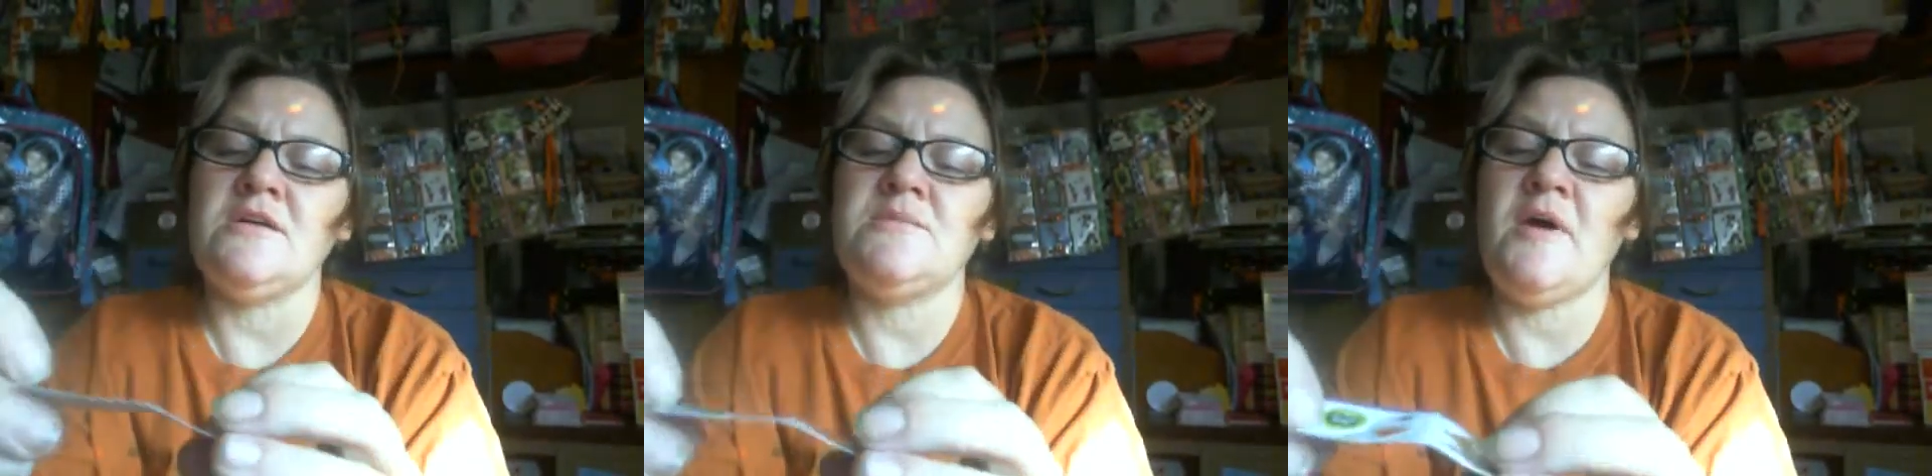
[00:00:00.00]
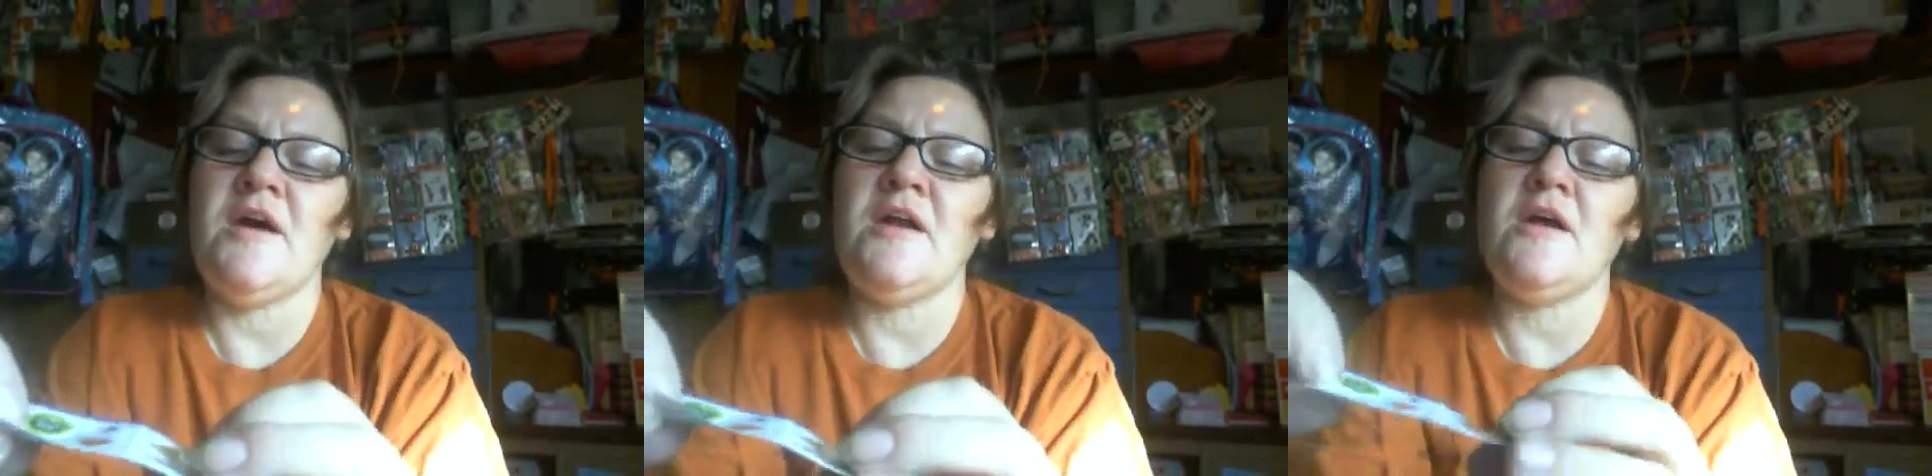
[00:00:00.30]

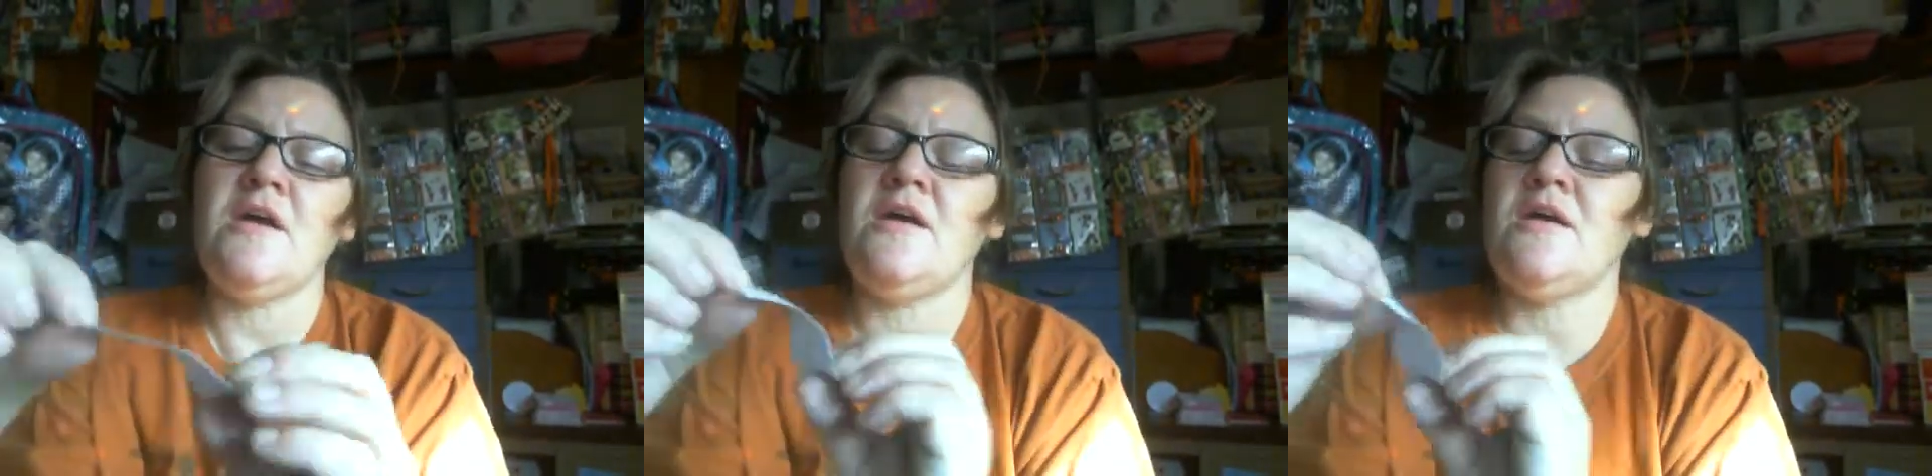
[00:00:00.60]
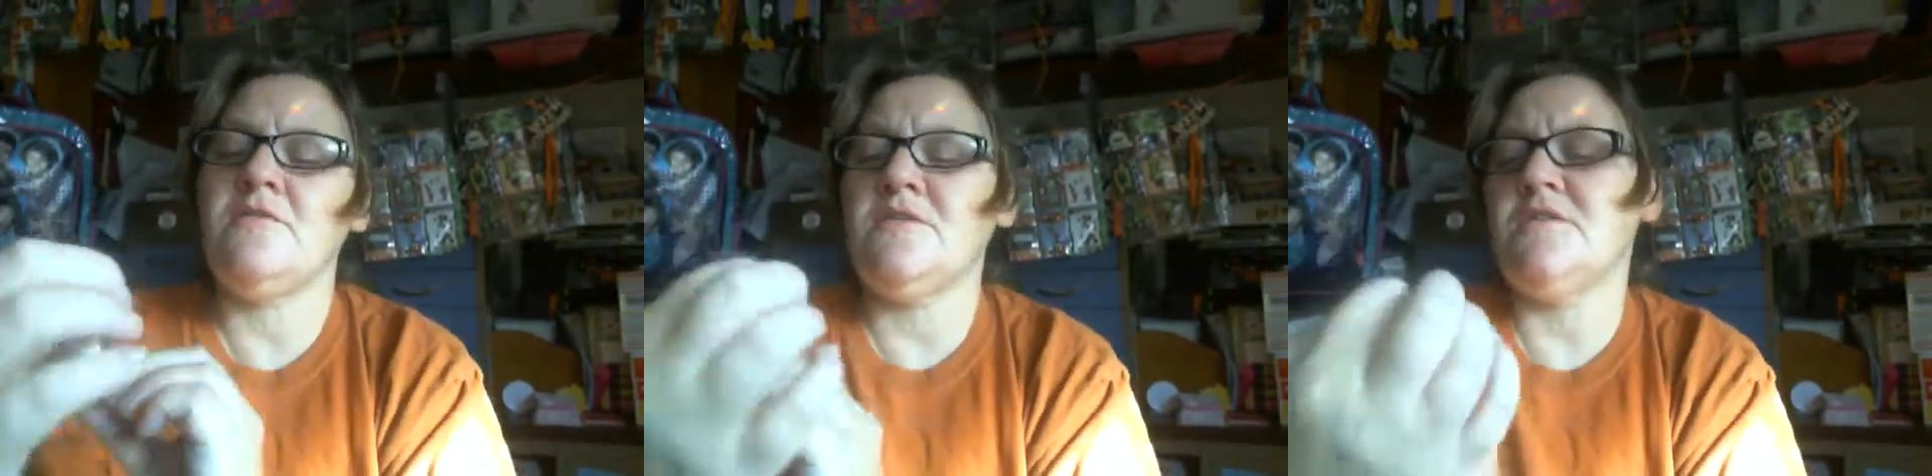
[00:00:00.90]
spider,
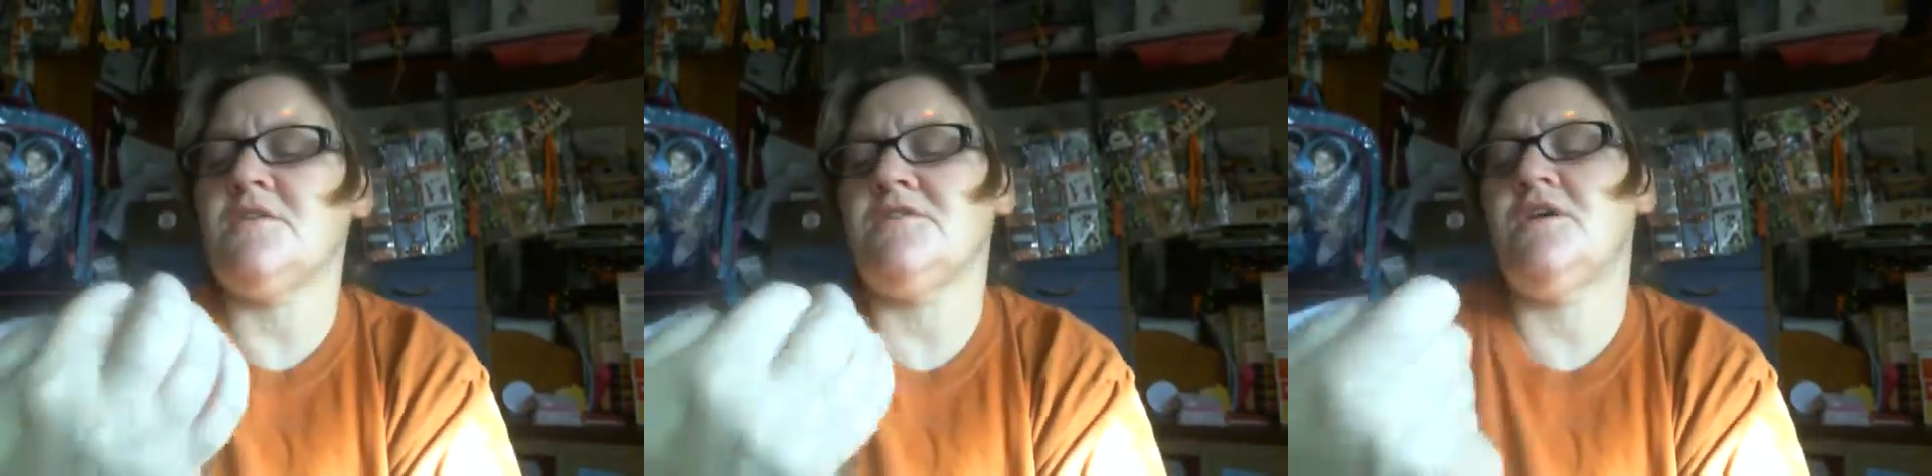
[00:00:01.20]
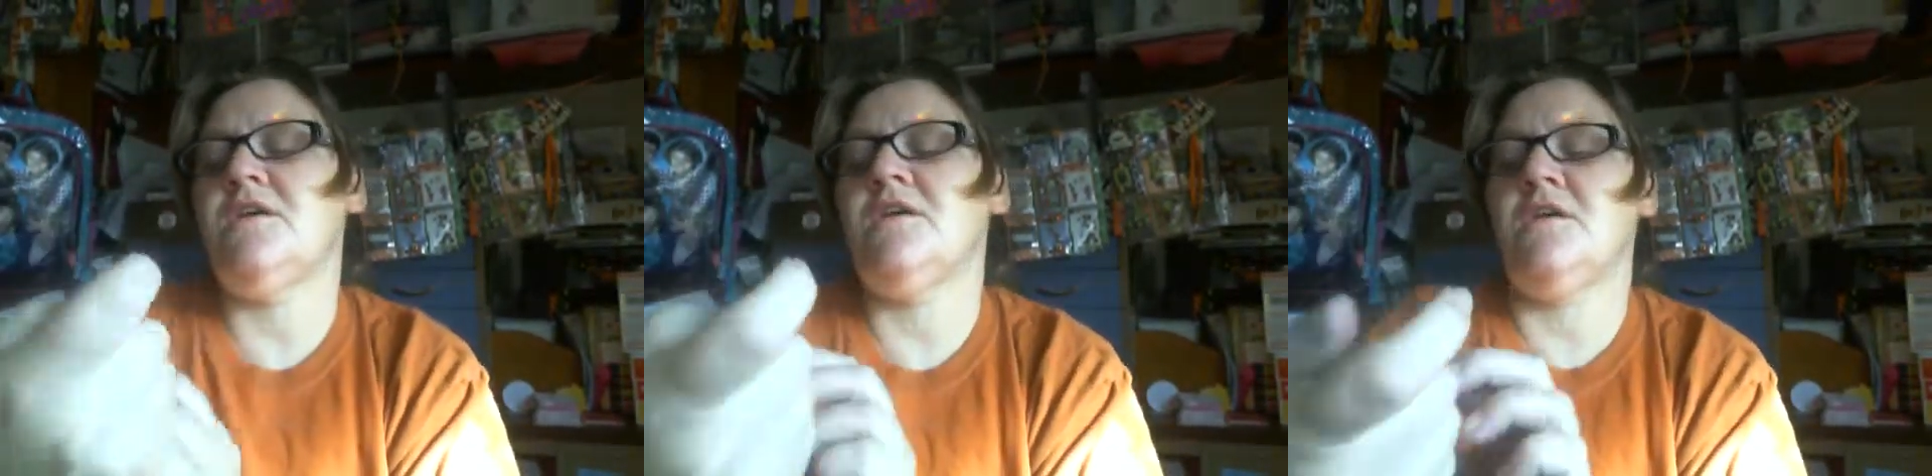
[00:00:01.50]
and what's it
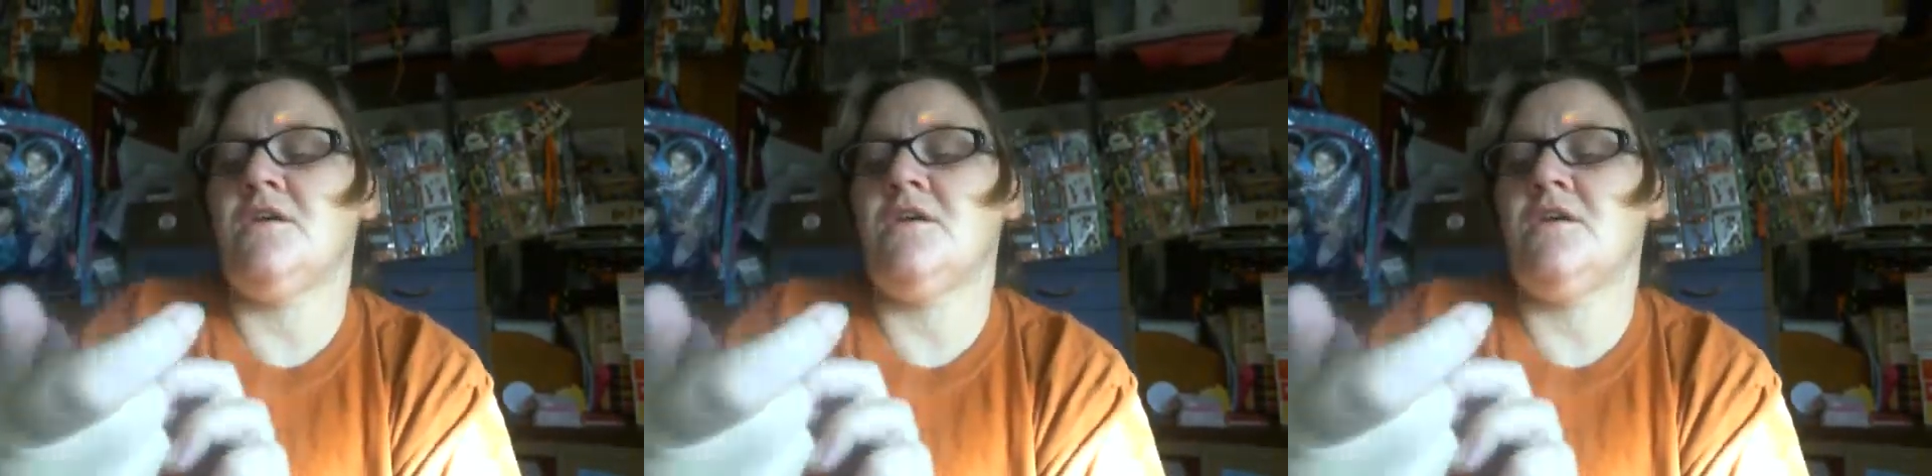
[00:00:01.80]
say?